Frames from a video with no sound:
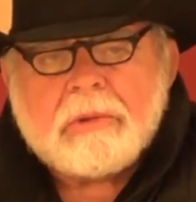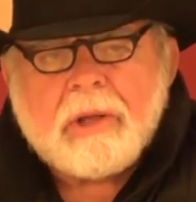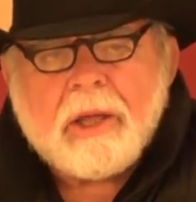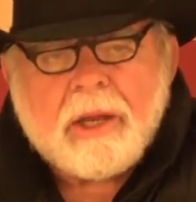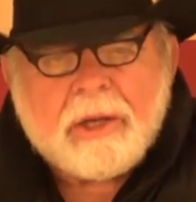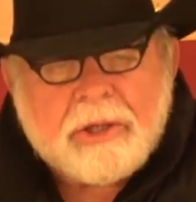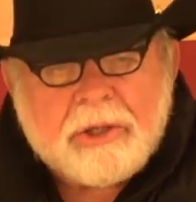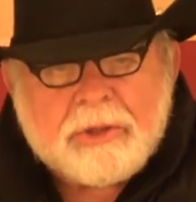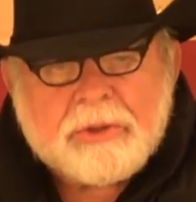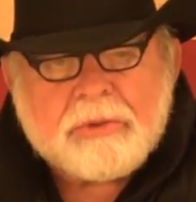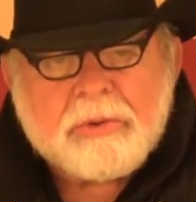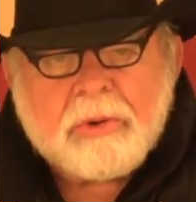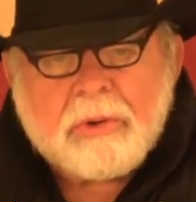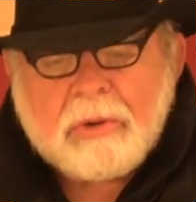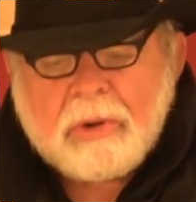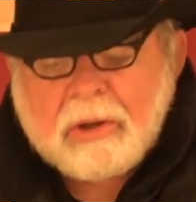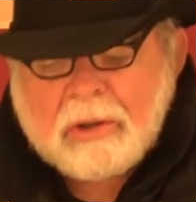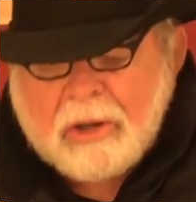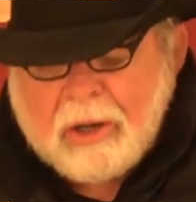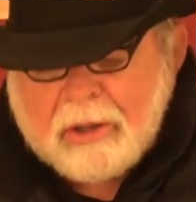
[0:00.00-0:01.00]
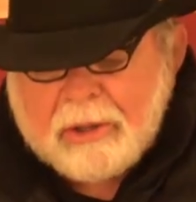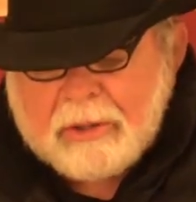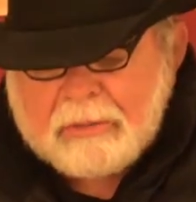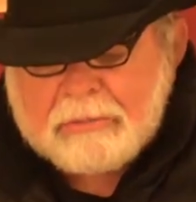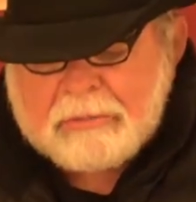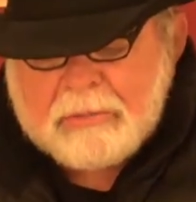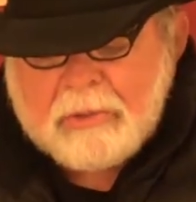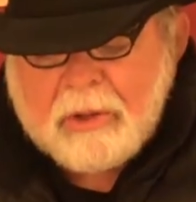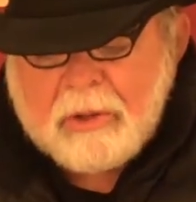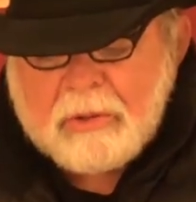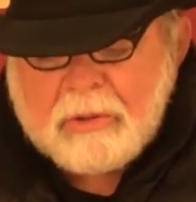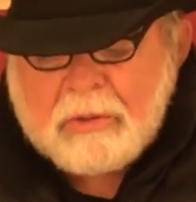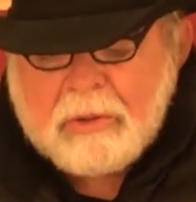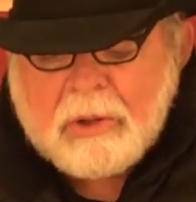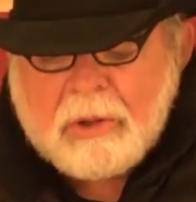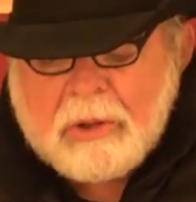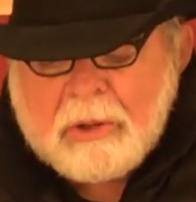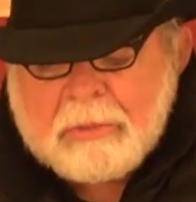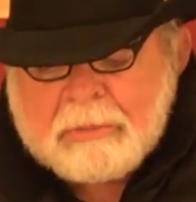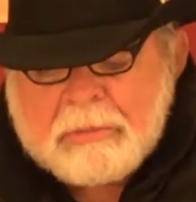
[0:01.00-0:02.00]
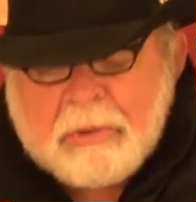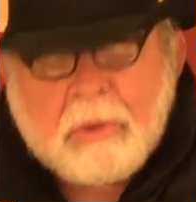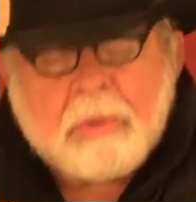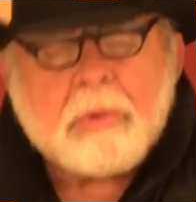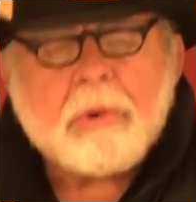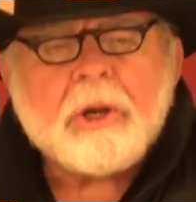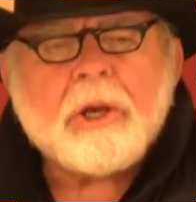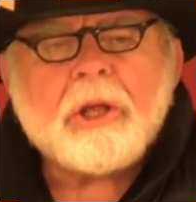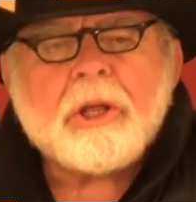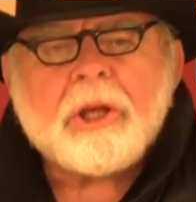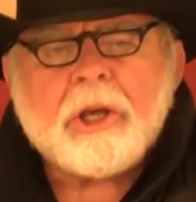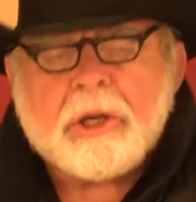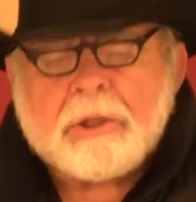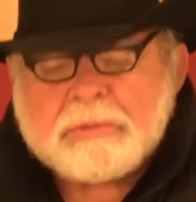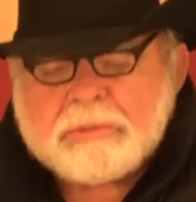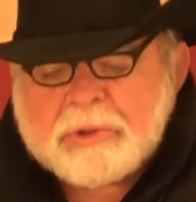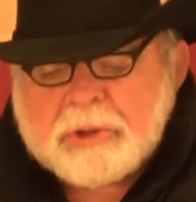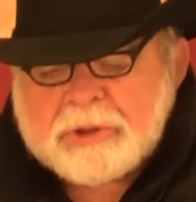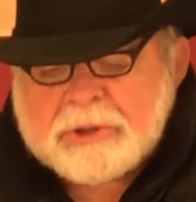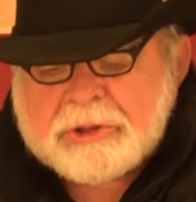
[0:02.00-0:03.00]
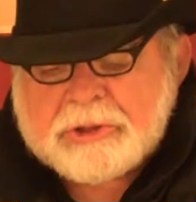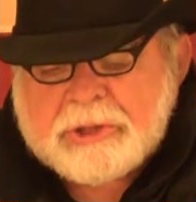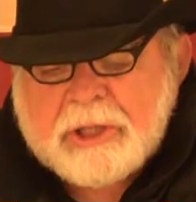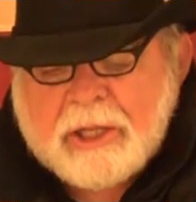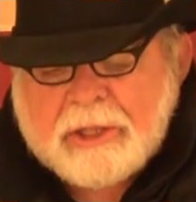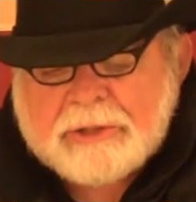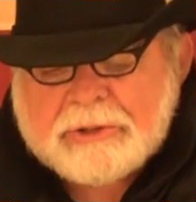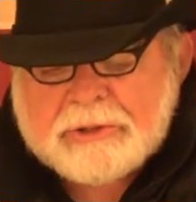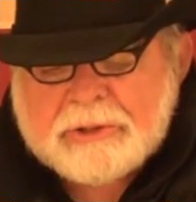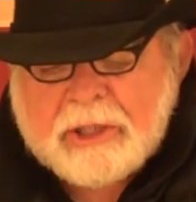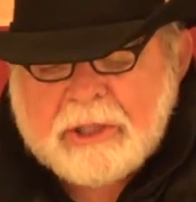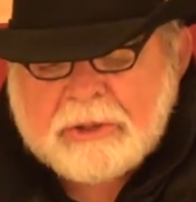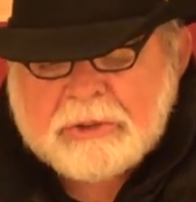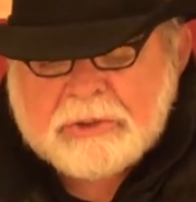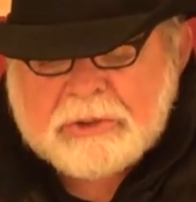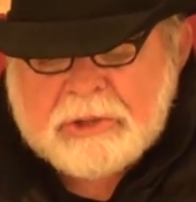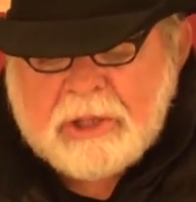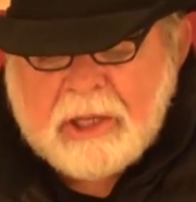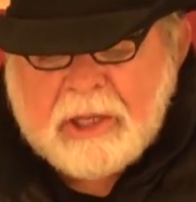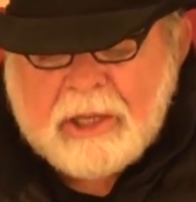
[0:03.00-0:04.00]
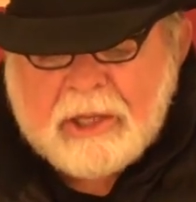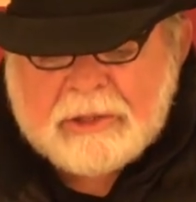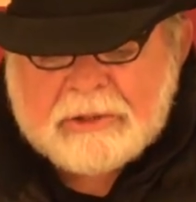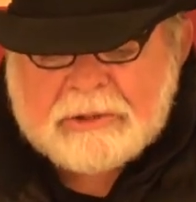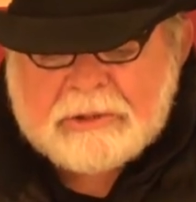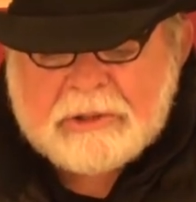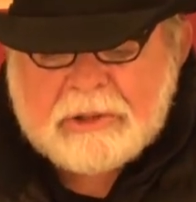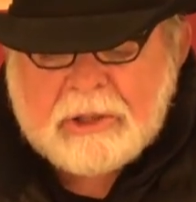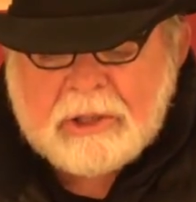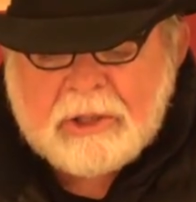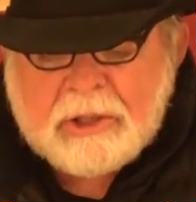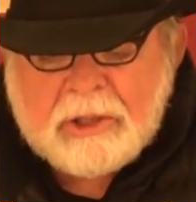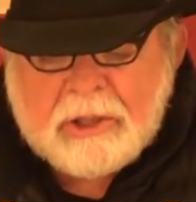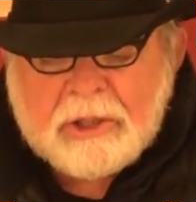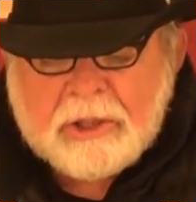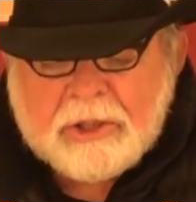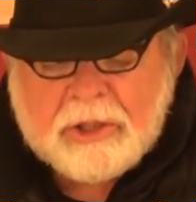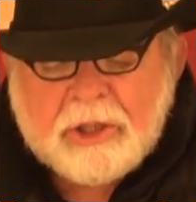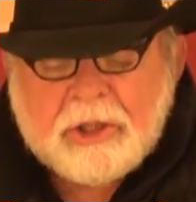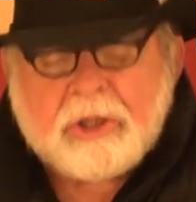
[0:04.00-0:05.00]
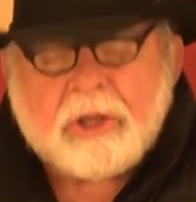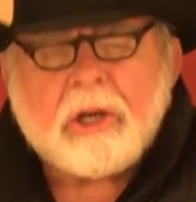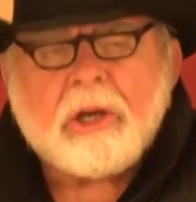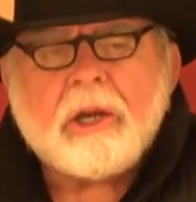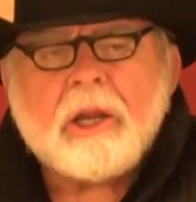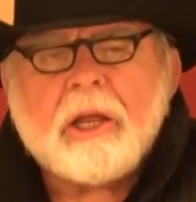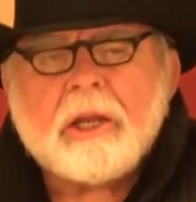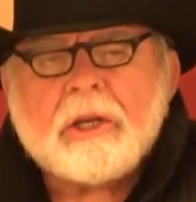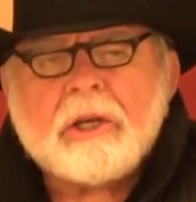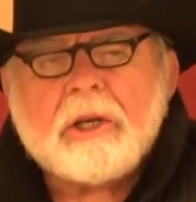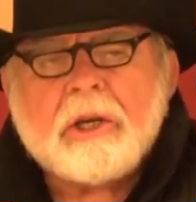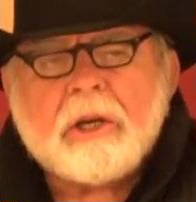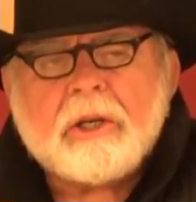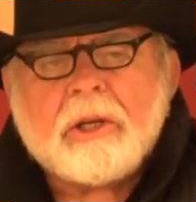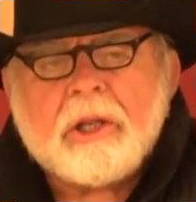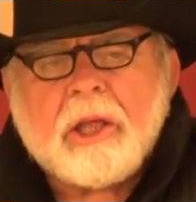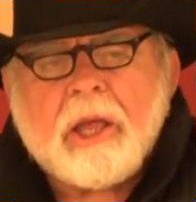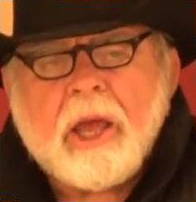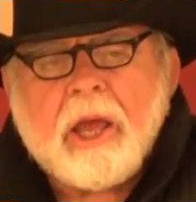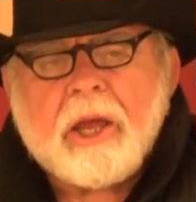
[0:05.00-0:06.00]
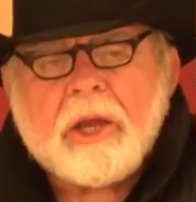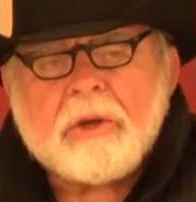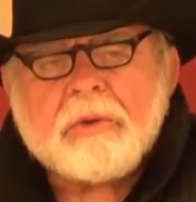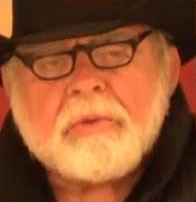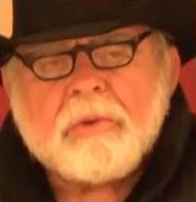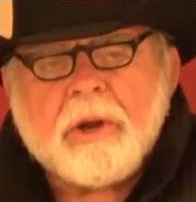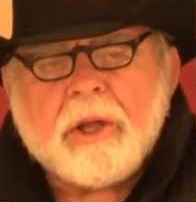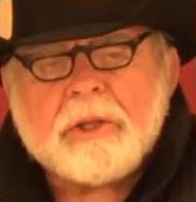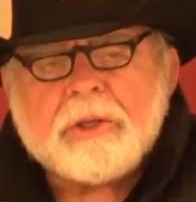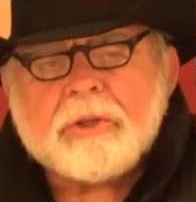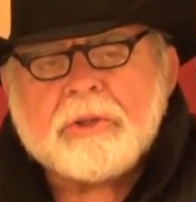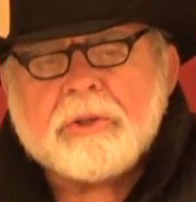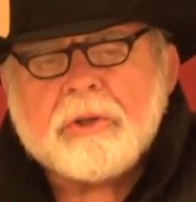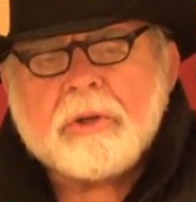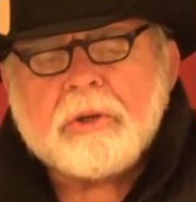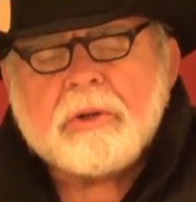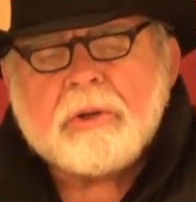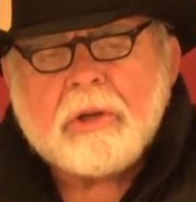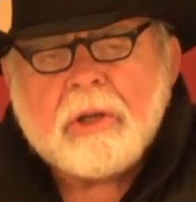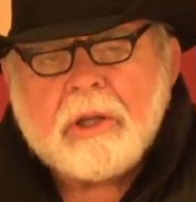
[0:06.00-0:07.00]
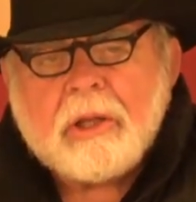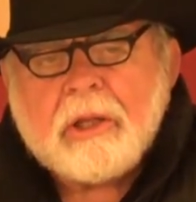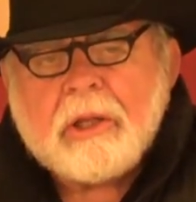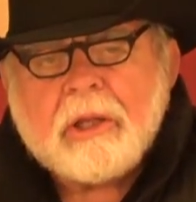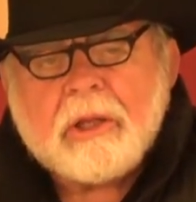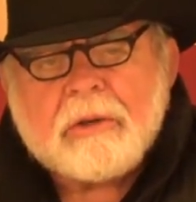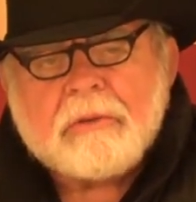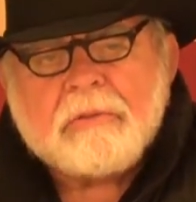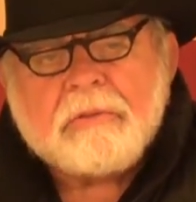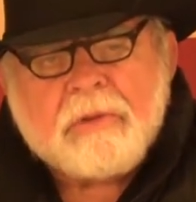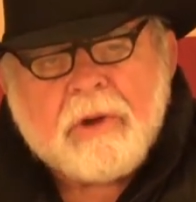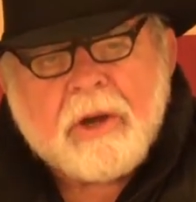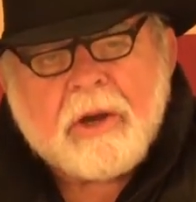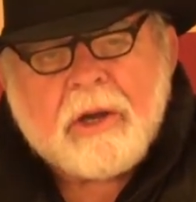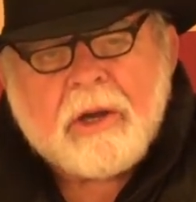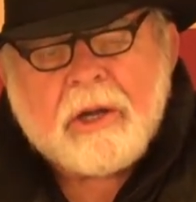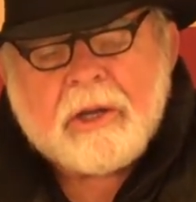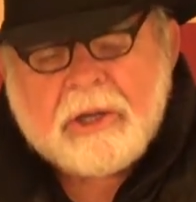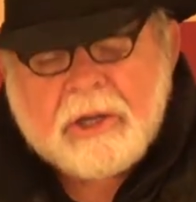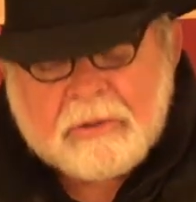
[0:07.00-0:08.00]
And it's true, a lot of them do. But when it comes with the state sales tax that's collected at the cash register, it's very